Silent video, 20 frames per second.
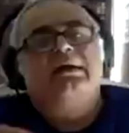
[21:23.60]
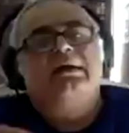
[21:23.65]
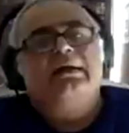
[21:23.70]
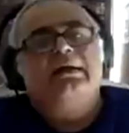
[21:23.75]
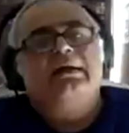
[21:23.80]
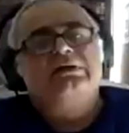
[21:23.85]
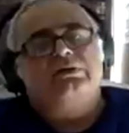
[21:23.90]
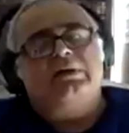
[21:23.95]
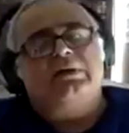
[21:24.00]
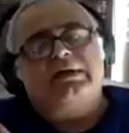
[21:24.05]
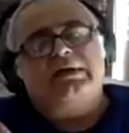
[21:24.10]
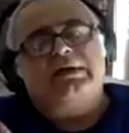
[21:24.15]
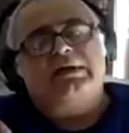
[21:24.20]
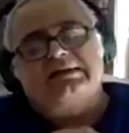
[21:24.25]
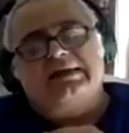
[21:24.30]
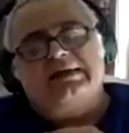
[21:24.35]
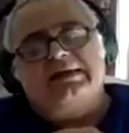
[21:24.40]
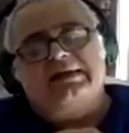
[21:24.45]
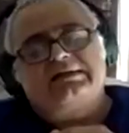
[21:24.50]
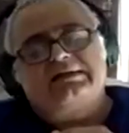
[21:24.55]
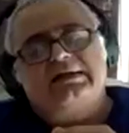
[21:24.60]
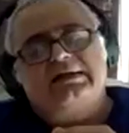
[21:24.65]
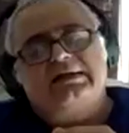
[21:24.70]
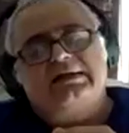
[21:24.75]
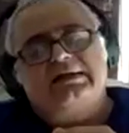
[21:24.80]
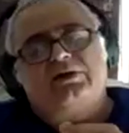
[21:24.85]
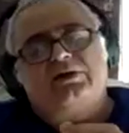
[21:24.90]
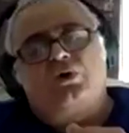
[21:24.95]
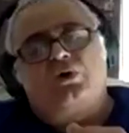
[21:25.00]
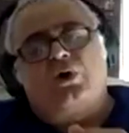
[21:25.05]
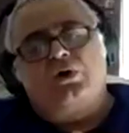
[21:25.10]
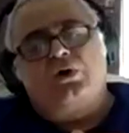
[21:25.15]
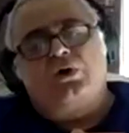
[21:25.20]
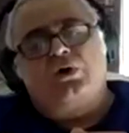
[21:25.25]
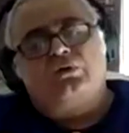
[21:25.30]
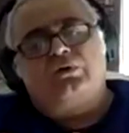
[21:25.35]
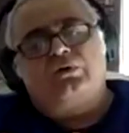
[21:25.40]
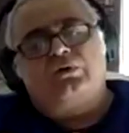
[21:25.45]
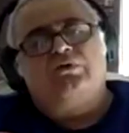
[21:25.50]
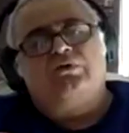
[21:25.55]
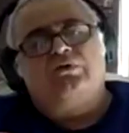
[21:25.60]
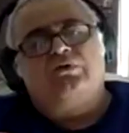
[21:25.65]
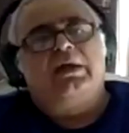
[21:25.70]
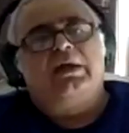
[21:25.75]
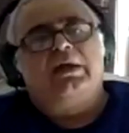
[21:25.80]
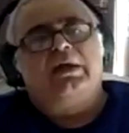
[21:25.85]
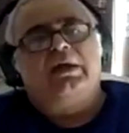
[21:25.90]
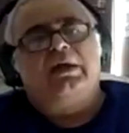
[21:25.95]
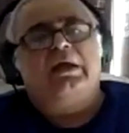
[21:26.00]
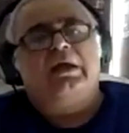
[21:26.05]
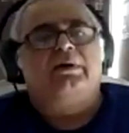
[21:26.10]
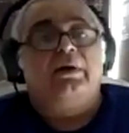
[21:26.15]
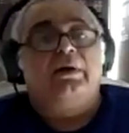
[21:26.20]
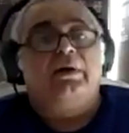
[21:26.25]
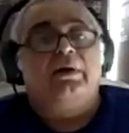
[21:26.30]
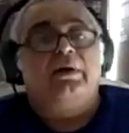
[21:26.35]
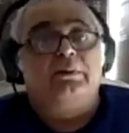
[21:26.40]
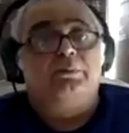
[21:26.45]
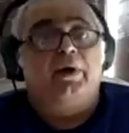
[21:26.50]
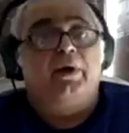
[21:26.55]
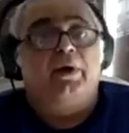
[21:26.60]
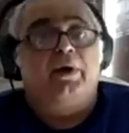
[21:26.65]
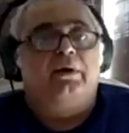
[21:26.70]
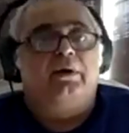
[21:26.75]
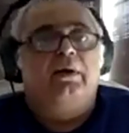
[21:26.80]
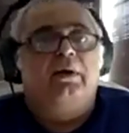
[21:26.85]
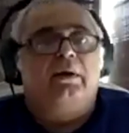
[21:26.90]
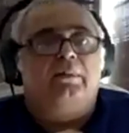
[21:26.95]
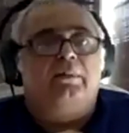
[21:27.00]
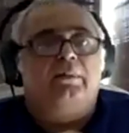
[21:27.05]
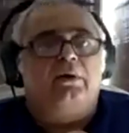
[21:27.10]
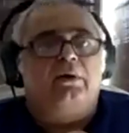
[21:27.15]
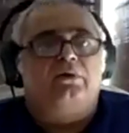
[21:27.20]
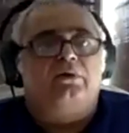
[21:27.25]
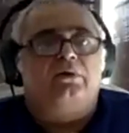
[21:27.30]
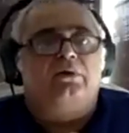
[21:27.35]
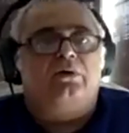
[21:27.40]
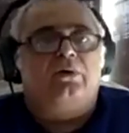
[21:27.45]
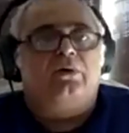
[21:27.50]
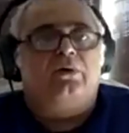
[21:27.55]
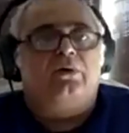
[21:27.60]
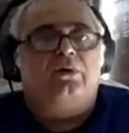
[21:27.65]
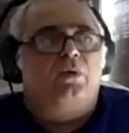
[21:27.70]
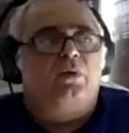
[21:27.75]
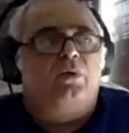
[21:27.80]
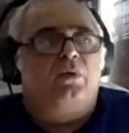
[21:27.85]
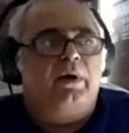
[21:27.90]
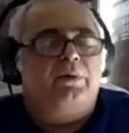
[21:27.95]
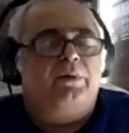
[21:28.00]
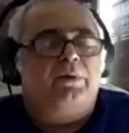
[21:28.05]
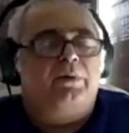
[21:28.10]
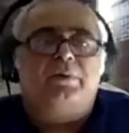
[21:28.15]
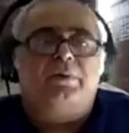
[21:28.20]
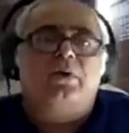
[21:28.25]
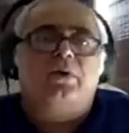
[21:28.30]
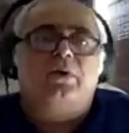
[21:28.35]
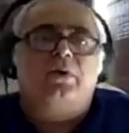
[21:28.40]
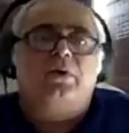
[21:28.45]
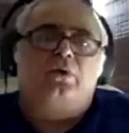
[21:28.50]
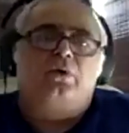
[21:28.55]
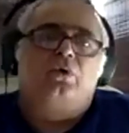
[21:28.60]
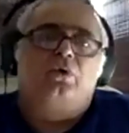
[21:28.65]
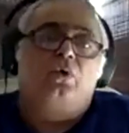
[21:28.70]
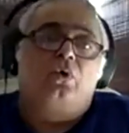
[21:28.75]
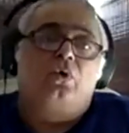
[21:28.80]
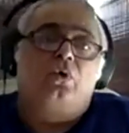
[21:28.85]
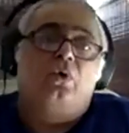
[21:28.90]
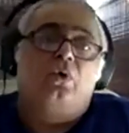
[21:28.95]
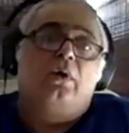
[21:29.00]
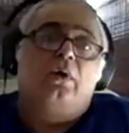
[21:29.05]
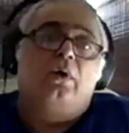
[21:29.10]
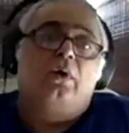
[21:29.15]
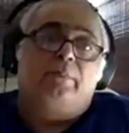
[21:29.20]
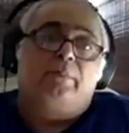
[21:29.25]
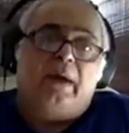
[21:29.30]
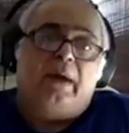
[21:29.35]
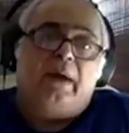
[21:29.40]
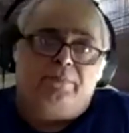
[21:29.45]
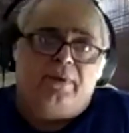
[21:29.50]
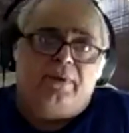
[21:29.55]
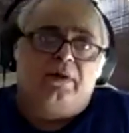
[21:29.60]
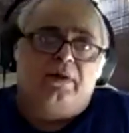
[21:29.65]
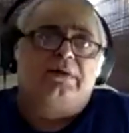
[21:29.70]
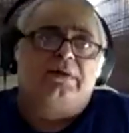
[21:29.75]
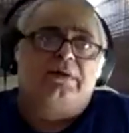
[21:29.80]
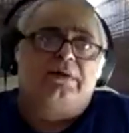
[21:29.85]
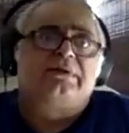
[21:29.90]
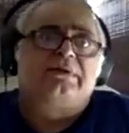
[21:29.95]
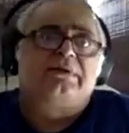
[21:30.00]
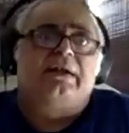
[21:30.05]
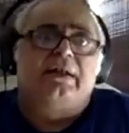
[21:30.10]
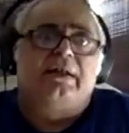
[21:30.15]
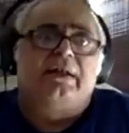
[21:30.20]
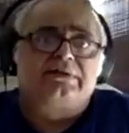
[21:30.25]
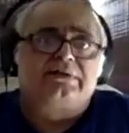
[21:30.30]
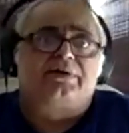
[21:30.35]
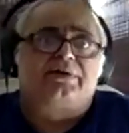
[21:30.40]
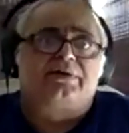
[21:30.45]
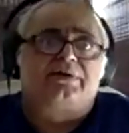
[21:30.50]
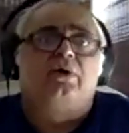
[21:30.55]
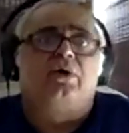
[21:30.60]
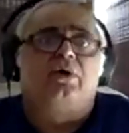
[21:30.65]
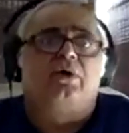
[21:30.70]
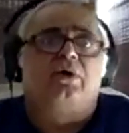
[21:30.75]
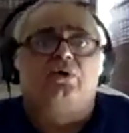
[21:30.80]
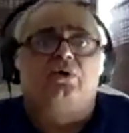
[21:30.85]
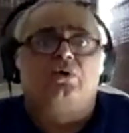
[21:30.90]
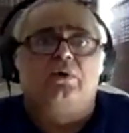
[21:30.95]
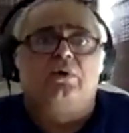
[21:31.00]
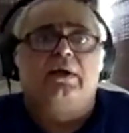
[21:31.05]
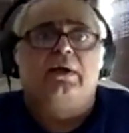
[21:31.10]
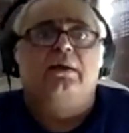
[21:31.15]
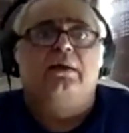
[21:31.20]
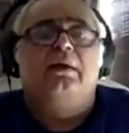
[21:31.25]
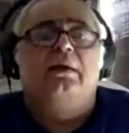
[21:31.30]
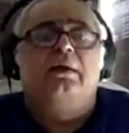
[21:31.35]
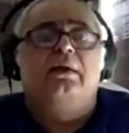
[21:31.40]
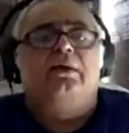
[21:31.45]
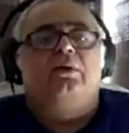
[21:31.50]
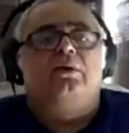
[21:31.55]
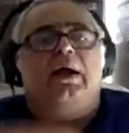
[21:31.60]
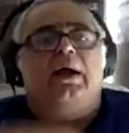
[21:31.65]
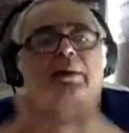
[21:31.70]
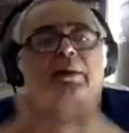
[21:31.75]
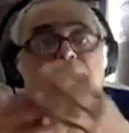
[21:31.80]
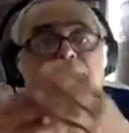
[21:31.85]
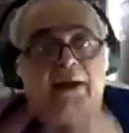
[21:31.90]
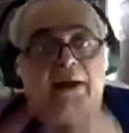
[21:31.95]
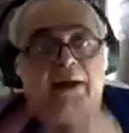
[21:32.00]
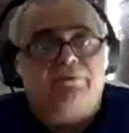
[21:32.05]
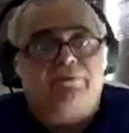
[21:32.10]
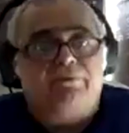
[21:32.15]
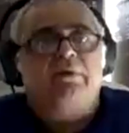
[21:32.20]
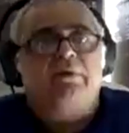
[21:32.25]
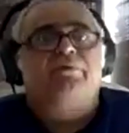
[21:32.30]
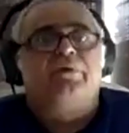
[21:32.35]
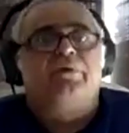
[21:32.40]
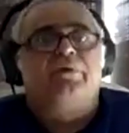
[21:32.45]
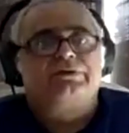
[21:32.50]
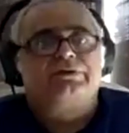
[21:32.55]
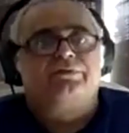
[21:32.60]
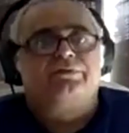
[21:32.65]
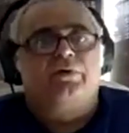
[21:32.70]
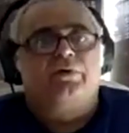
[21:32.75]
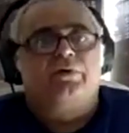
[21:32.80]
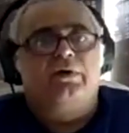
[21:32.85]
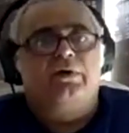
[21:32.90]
So that selection at Toronto sort of became a turning point. Because, you know, the moment people got to know, my peers, the industry got to know that, you know, I had made a film, first of all,